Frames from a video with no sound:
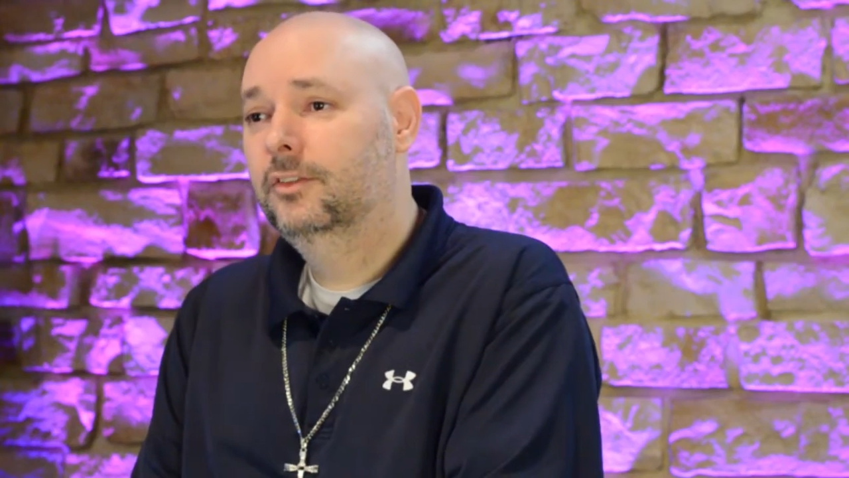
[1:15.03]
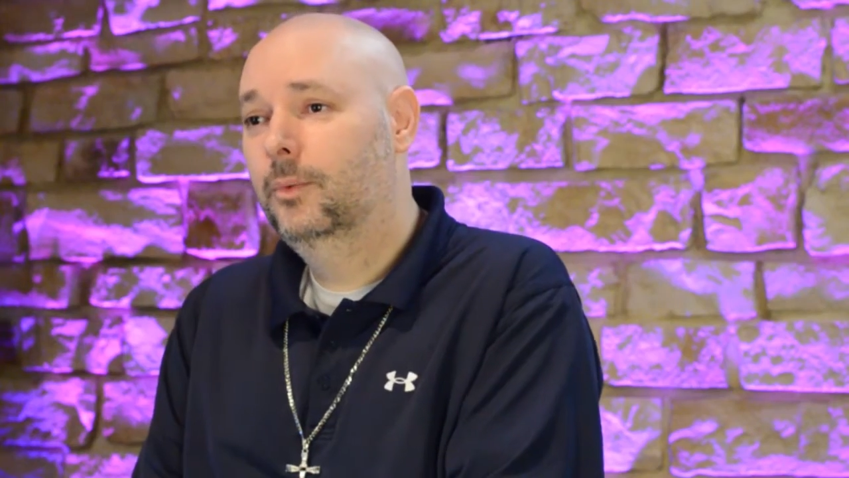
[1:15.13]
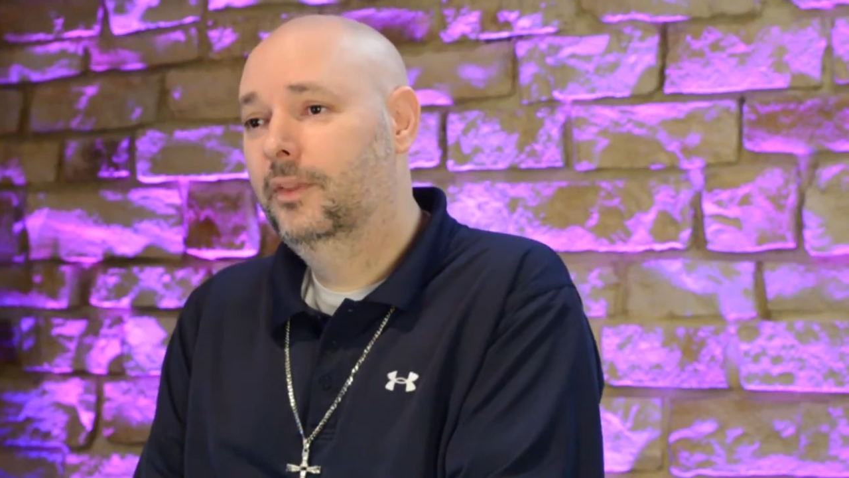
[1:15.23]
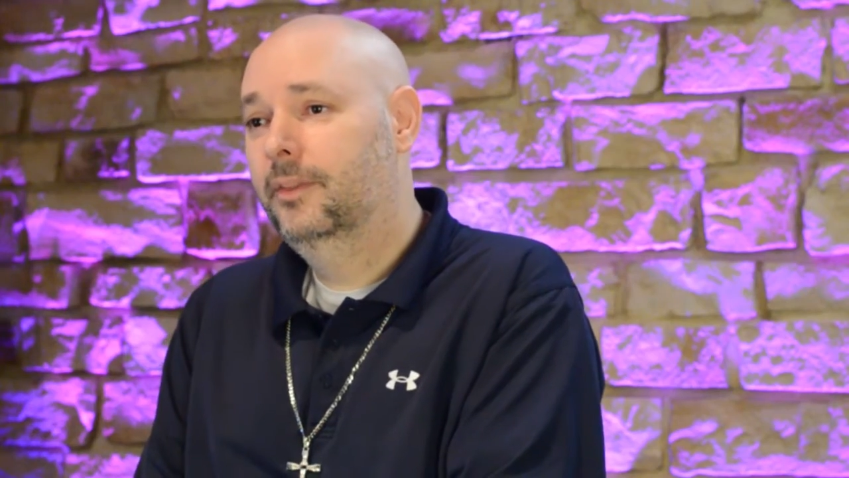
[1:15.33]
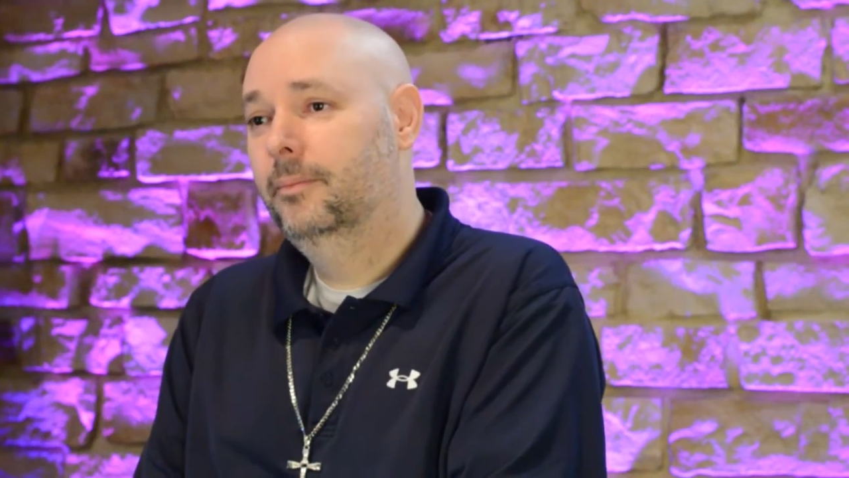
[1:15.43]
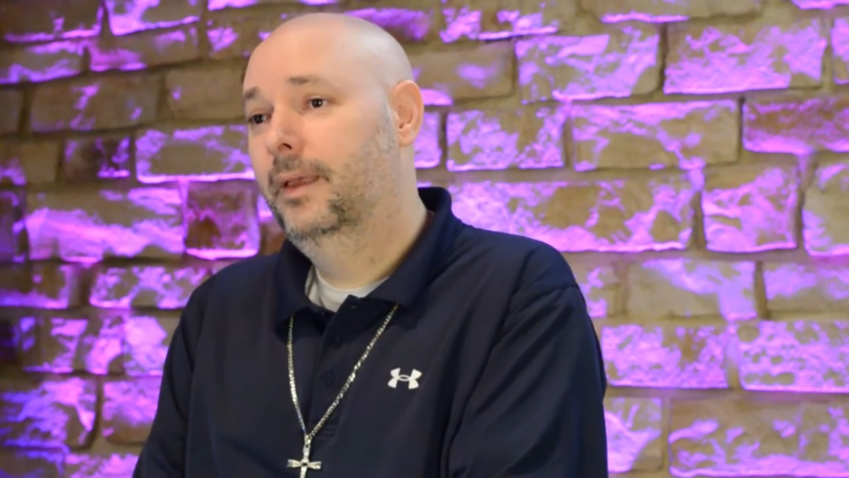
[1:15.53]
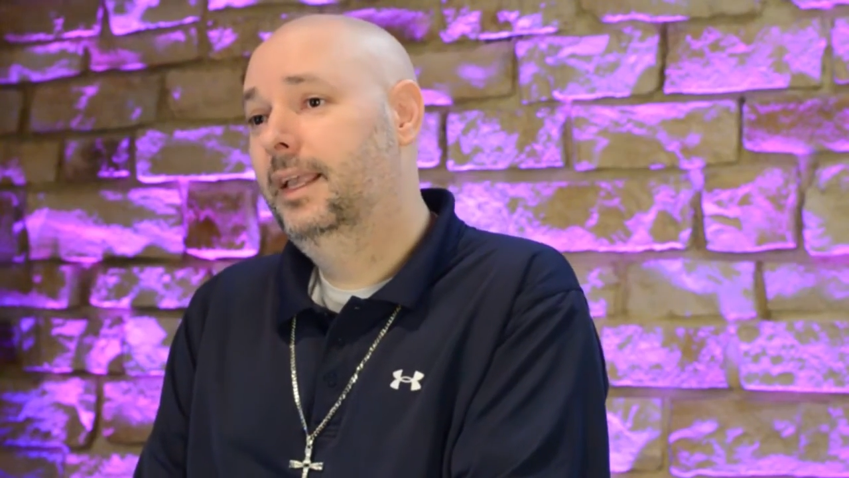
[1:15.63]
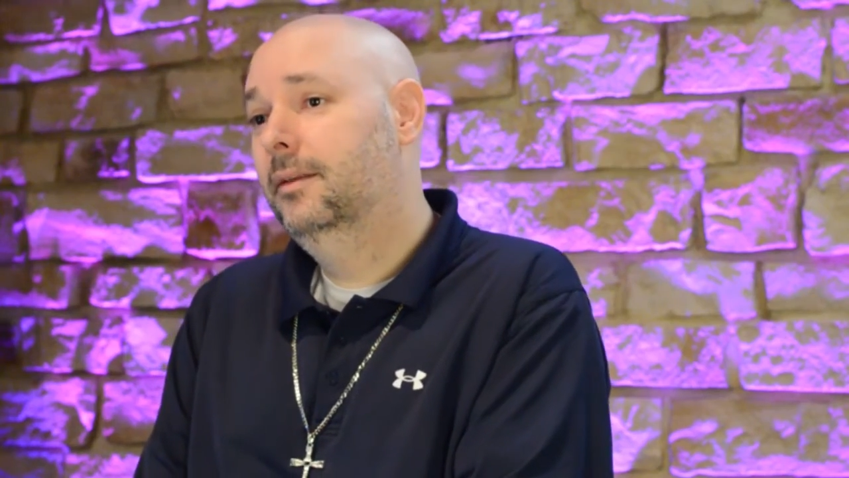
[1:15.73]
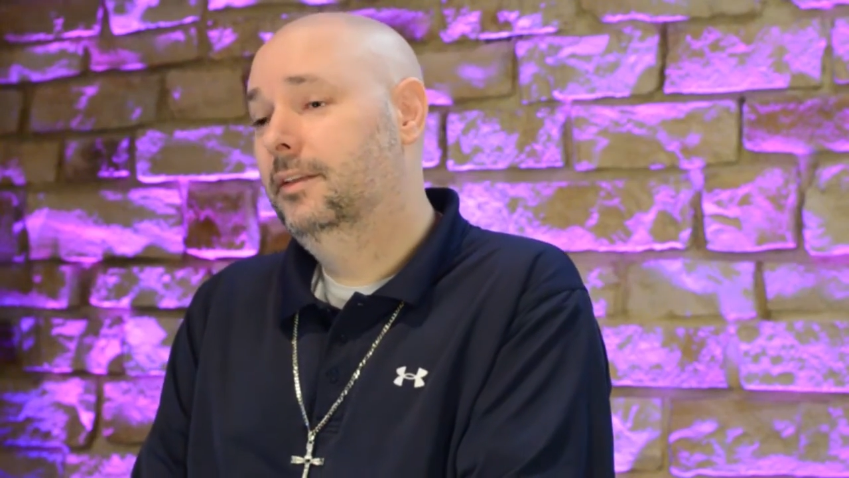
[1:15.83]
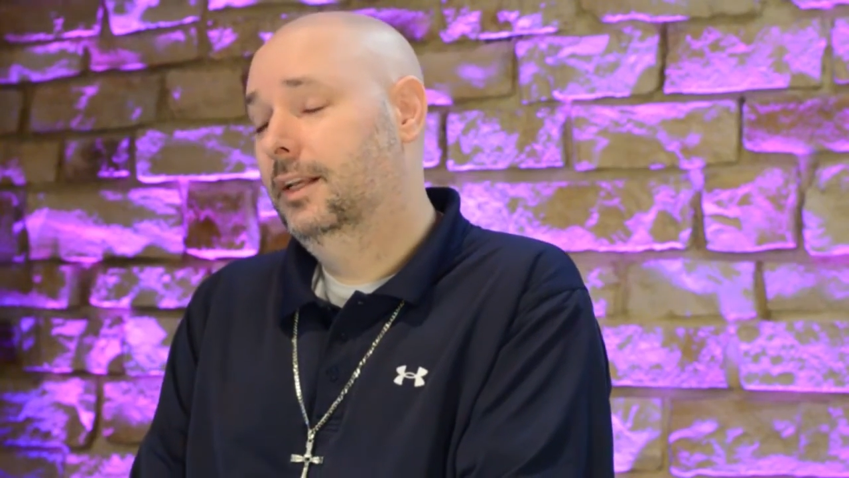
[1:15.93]
and what the
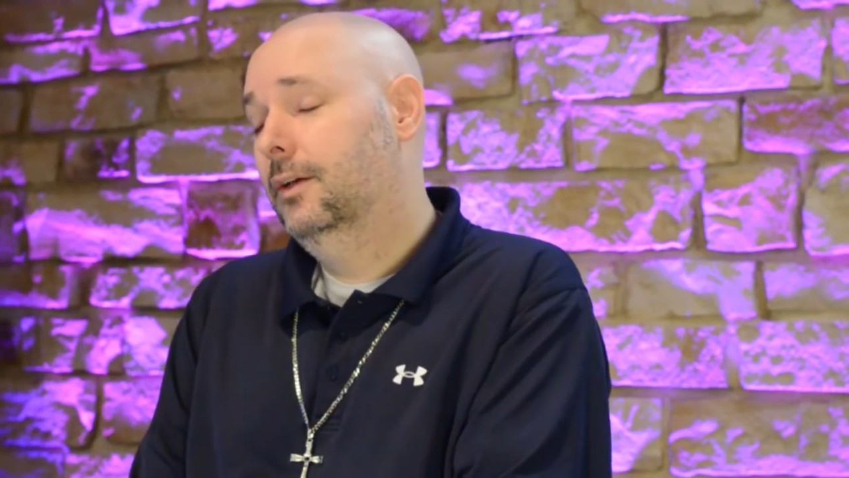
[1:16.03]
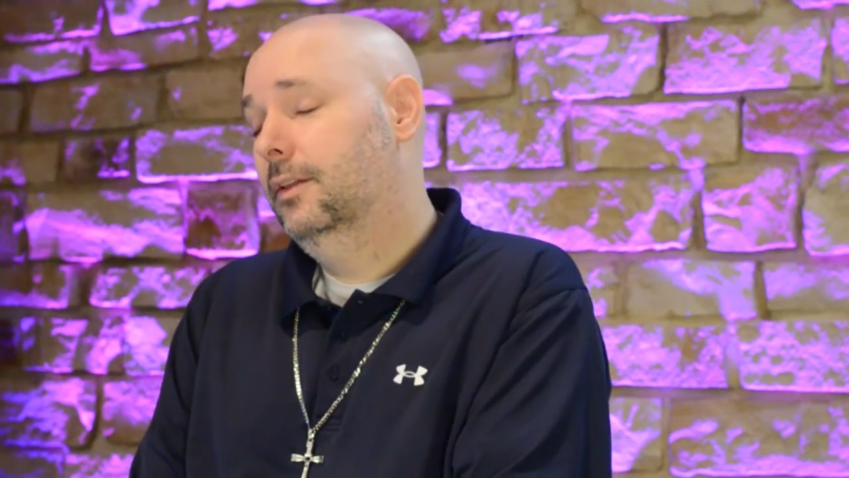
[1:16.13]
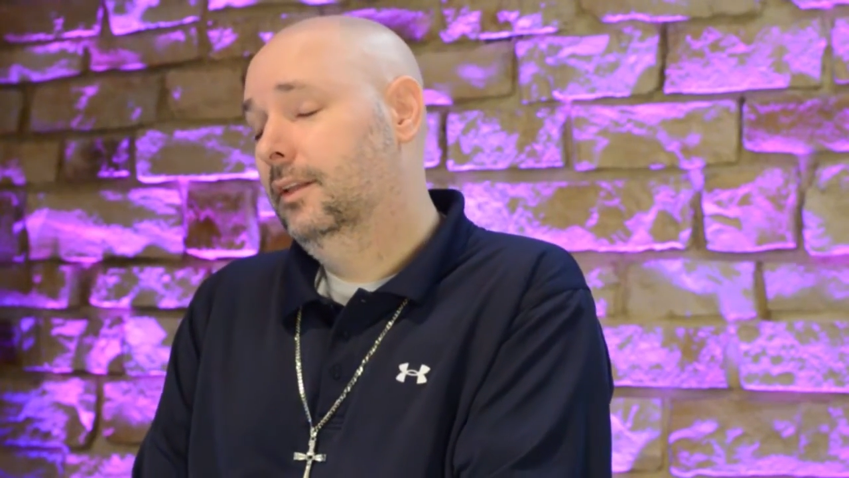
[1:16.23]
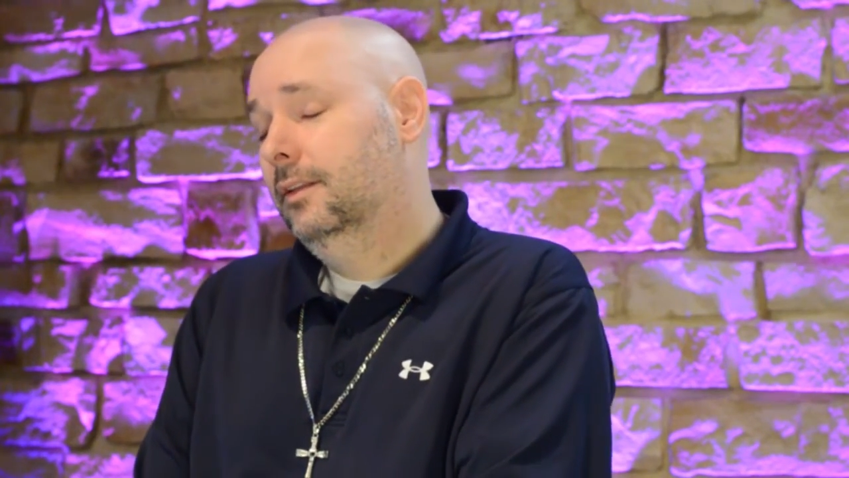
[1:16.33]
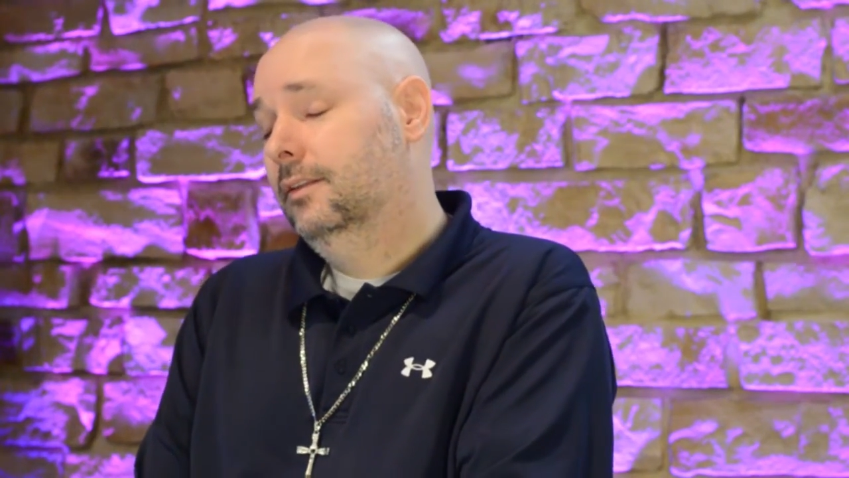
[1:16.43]
main, you know, that